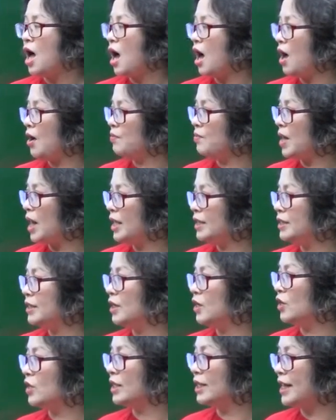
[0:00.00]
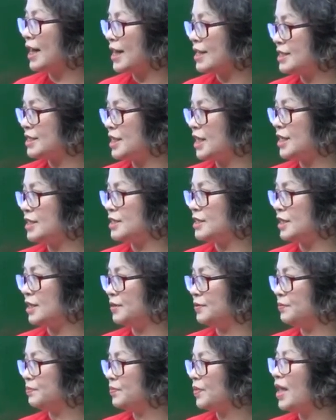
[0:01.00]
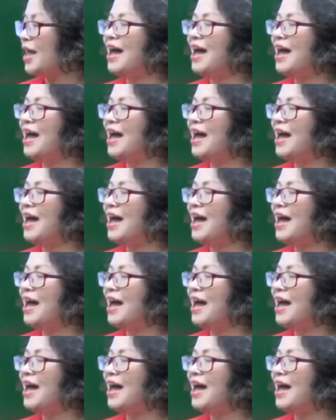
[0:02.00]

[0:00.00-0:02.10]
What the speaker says: of an organization,